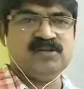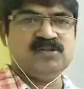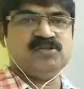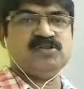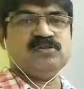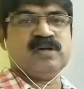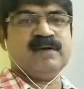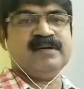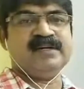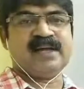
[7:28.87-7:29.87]
So I
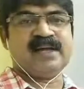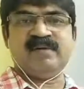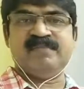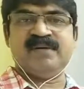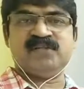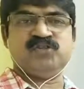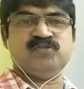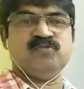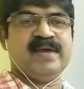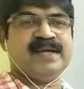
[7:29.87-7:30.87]
will try my best
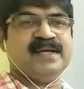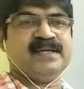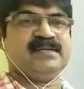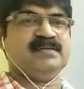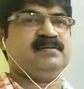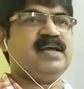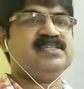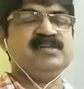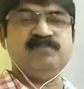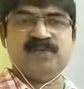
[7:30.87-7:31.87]
to make it
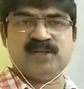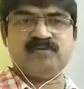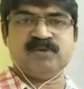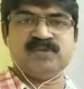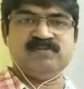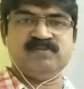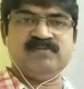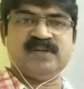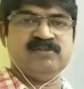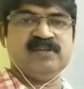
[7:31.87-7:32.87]
as simple as possible
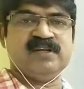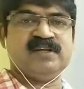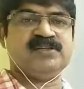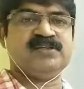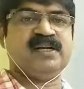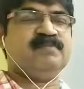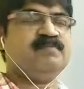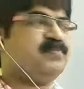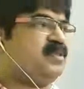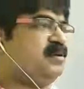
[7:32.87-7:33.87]
for you to understand.
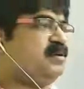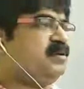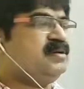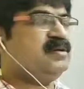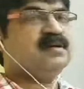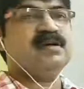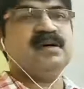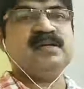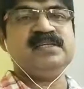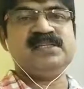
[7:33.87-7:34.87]

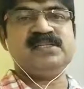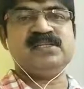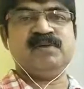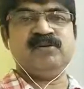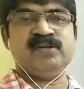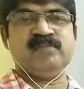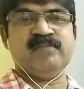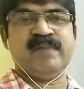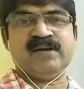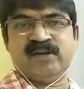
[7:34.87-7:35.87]
Uh, this is about your
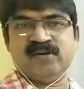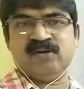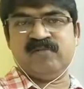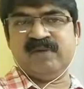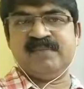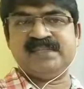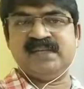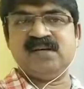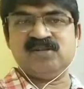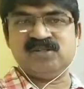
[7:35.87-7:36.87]
macroeconomic
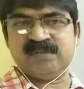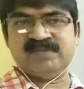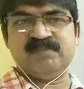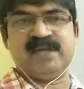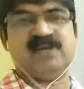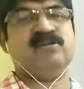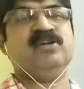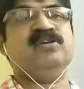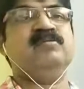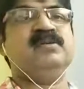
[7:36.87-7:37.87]
basic concepts in
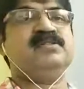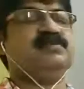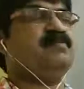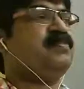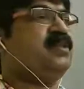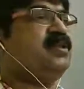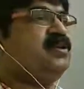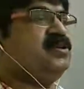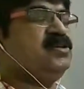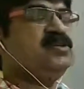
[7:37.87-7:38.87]
macroeconomics.
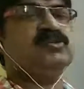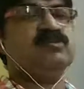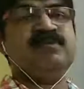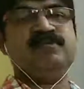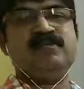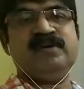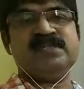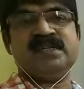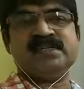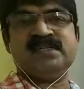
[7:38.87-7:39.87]
So before
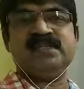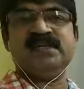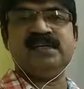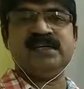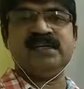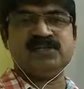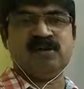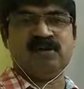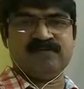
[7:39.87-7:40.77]
discussing the details of